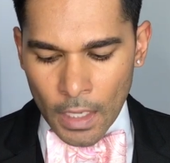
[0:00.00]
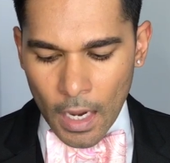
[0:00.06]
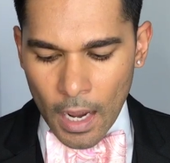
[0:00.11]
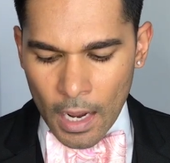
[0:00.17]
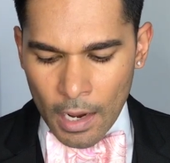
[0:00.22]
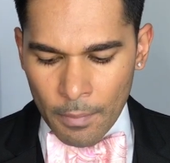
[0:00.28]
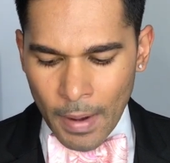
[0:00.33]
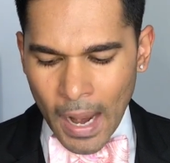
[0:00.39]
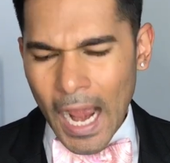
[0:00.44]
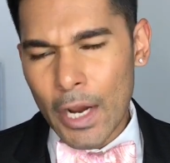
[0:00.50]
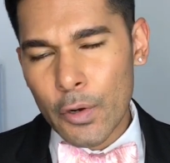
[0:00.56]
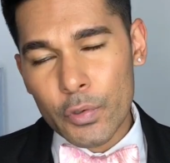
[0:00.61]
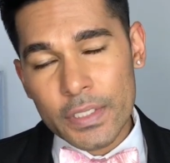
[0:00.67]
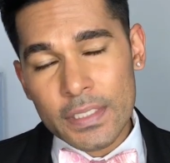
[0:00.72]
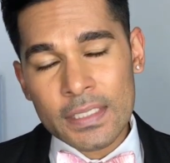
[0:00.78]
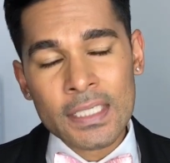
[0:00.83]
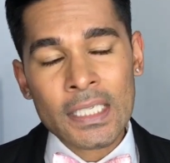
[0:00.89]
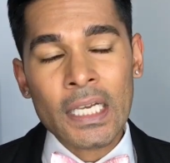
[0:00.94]
Um, I
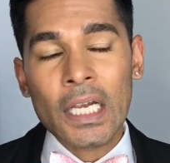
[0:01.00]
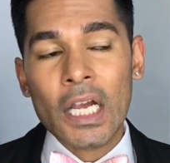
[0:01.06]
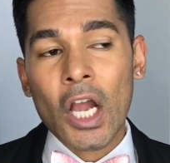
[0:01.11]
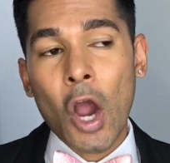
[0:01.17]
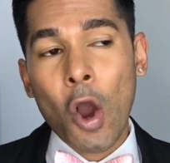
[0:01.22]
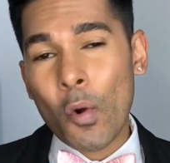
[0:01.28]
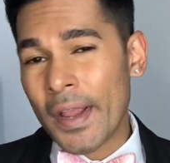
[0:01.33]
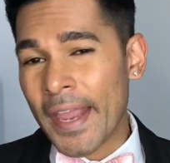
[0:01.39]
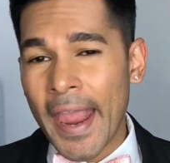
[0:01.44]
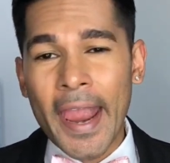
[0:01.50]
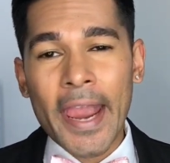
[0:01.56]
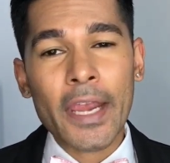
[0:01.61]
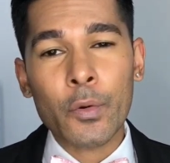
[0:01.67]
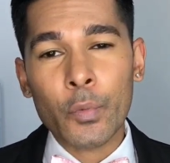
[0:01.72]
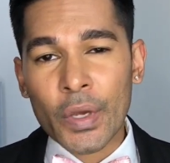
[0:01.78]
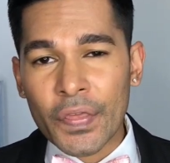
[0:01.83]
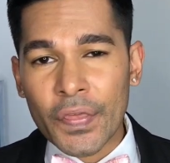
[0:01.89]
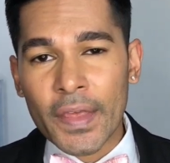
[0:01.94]
was
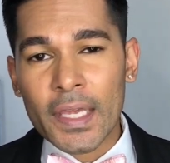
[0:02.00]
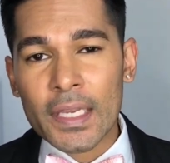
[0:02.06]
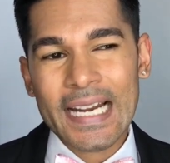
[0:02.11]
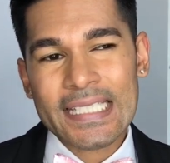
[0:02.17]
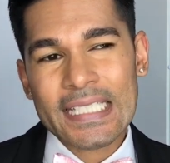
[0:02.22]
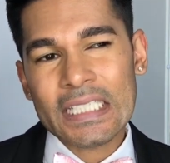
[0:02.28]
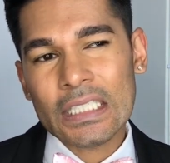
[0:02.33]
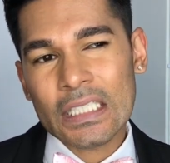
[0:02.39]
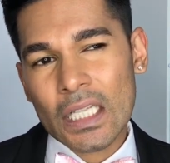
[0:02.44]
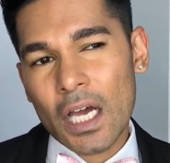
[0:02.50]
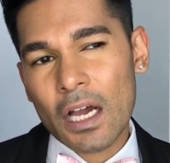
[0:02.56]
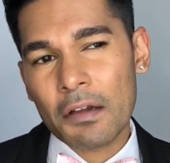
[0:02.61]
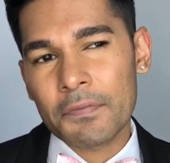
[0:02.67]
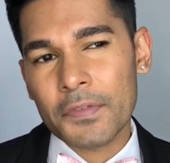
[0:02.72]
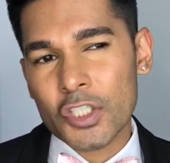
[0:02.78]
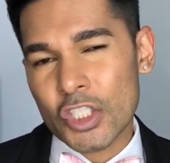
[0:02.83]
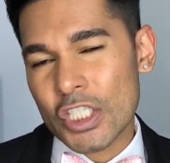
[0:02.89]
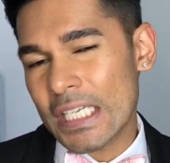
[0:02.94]
okay with it. I didn't
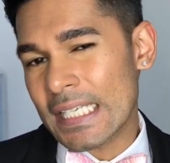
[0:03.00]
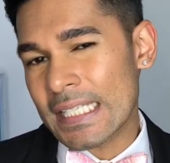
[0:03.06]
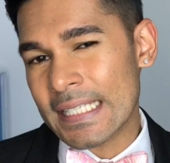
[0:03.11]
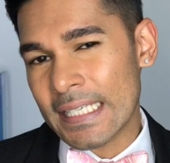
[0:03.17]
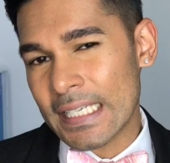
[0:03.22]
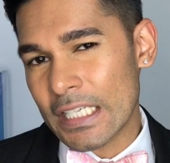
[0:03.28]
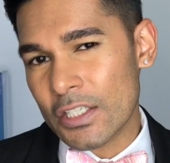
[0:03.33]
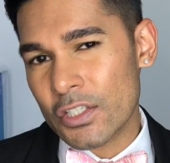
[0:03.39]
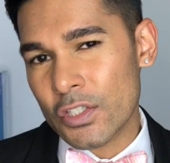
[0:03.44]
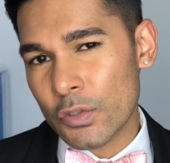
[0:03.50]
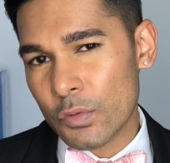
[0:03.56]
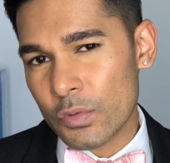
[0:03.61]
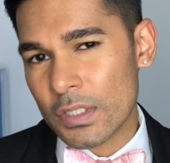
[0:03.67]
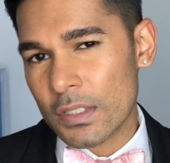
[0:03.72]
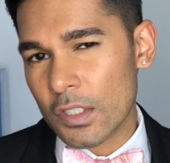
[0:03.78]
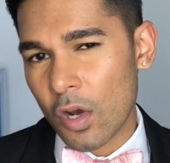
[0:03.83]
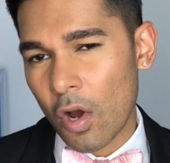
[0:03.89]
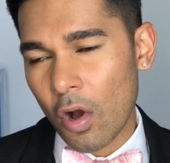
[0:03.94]
love the chic city
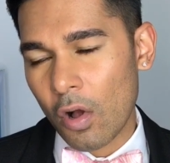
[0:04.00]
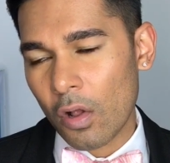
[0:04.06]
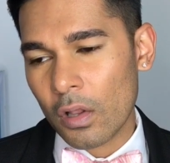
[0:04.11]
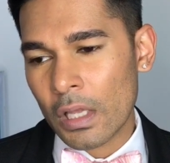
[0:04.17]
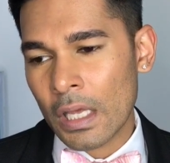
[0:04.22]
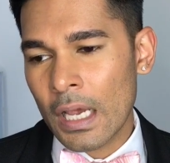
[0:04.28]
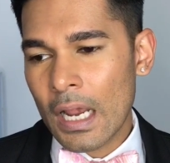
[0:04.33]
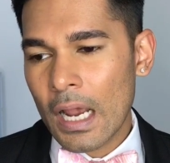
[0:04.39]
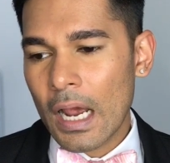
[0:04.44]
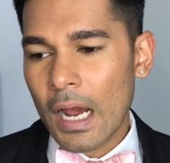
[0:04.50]
suit doll.